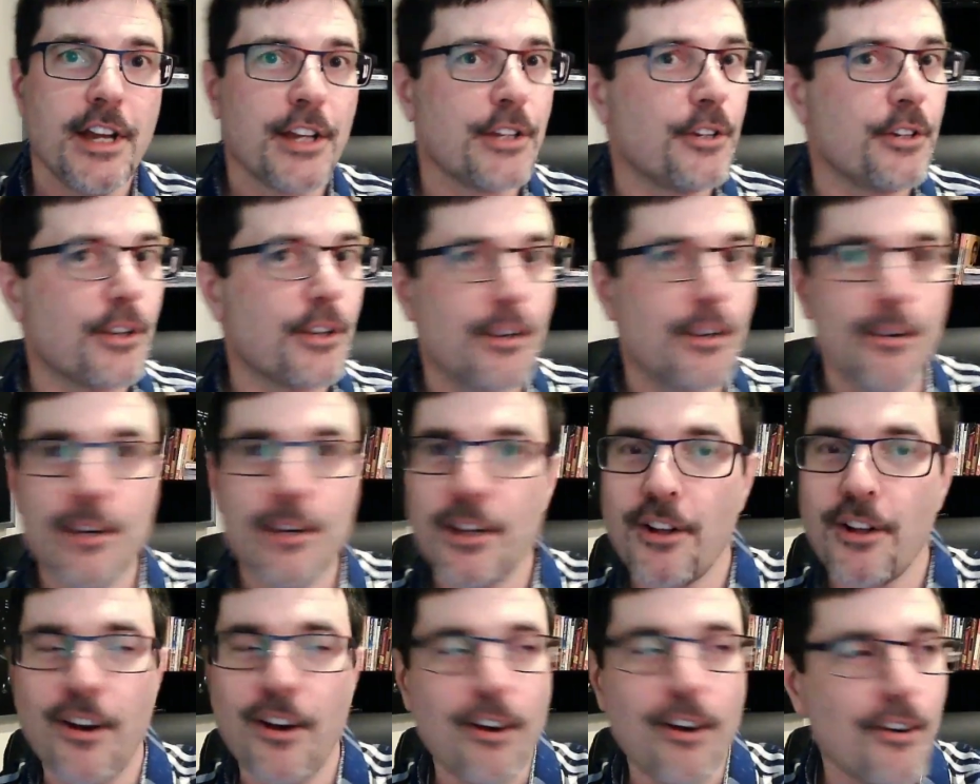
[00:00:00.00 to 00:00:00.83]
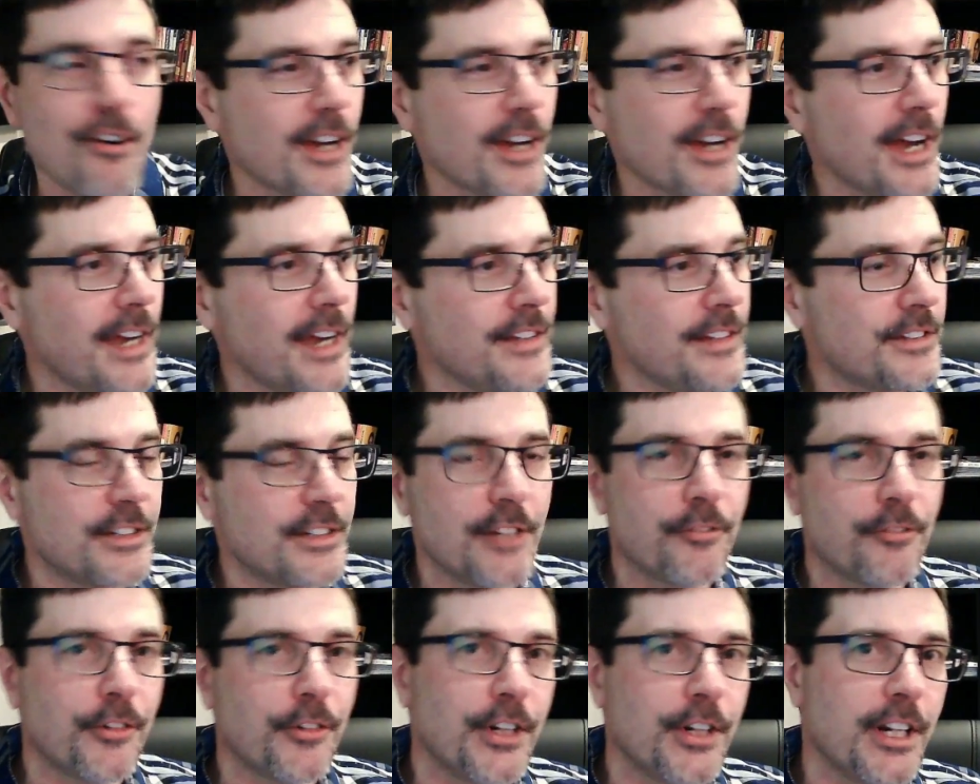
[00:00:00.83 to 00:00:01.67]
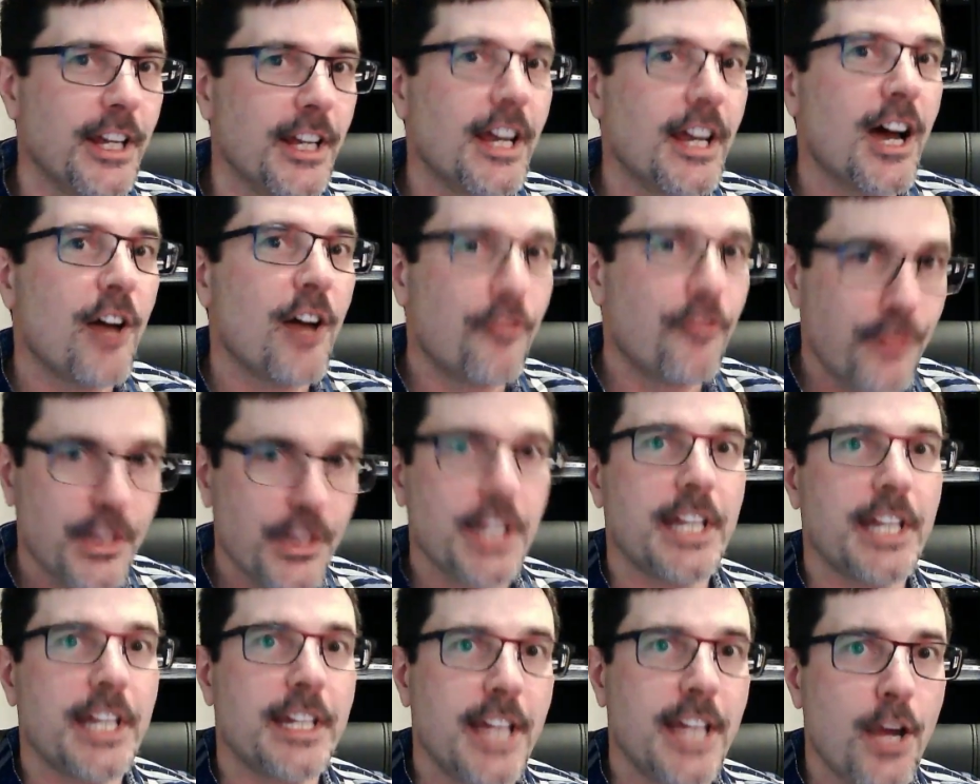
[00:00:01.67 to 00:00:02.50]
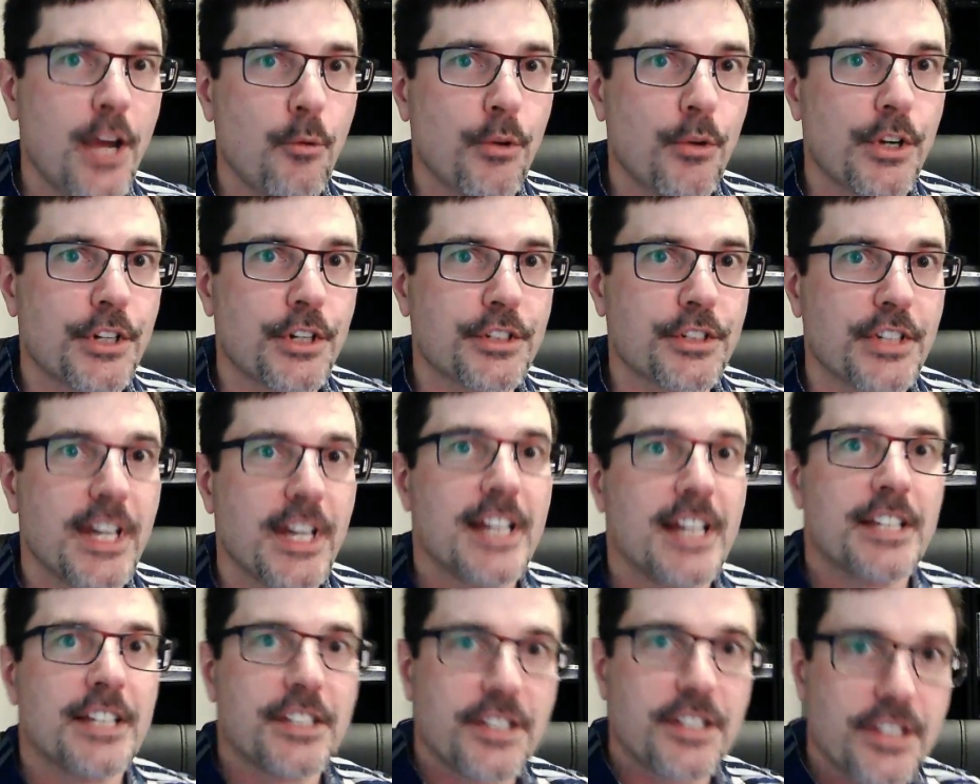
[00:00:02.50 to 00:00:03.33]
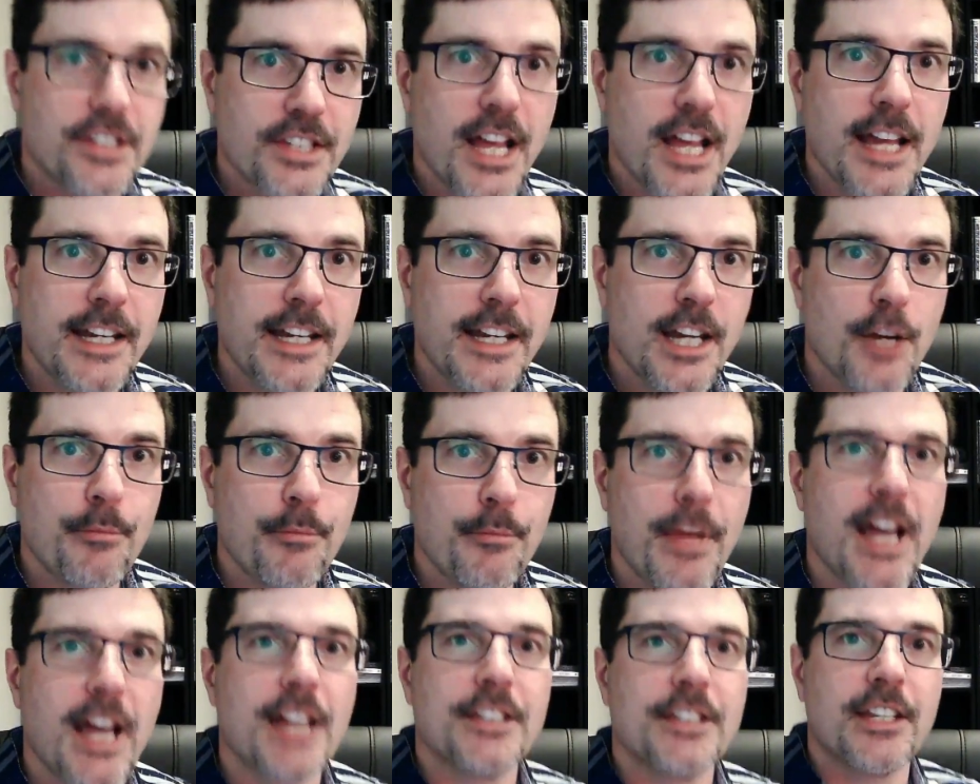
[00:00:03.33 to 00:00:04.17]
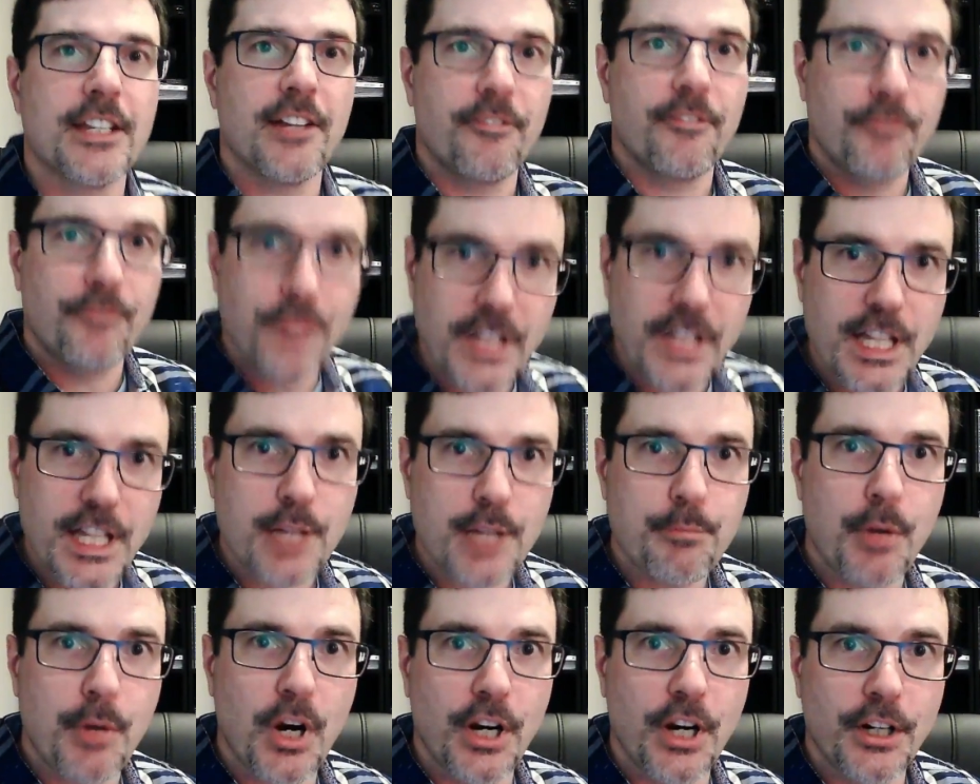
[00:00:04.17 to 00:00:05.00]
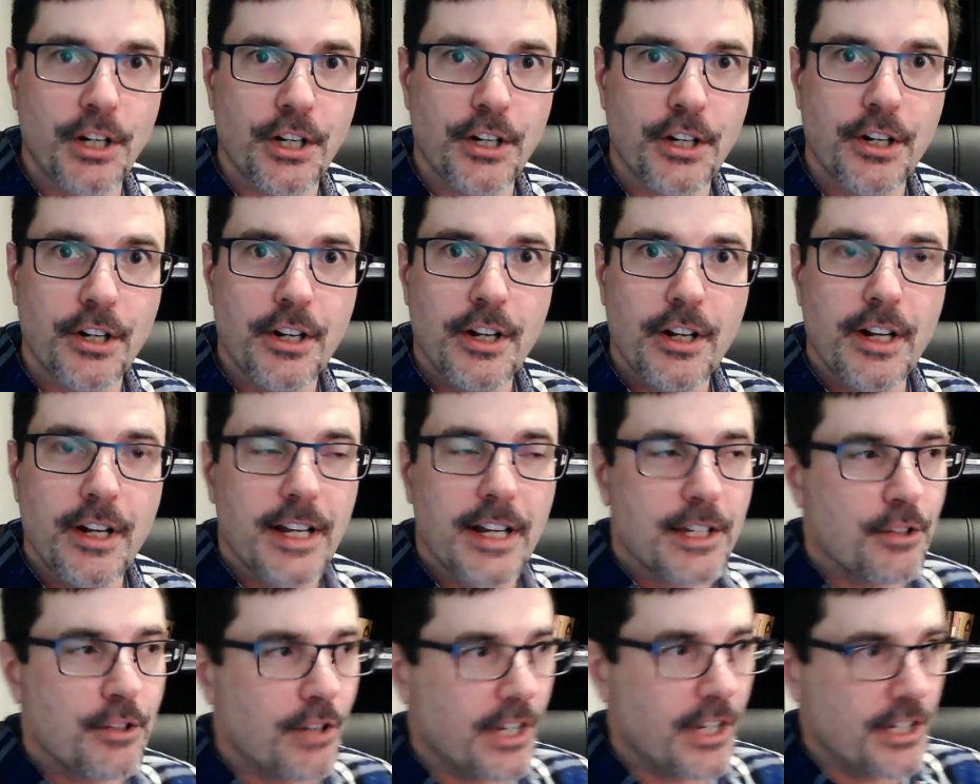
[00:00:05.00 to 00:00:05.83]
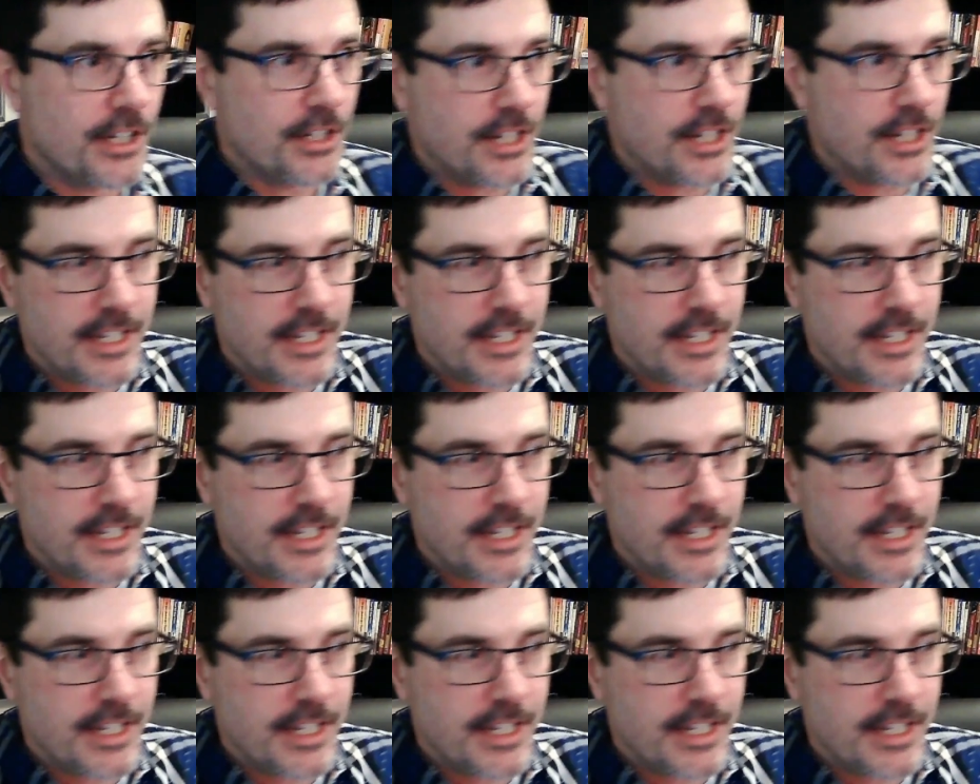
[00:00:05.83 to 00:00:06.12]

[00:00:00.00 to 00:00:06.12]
You go to all kinds of different affiliate networks, sign up as an affiliate partner. You can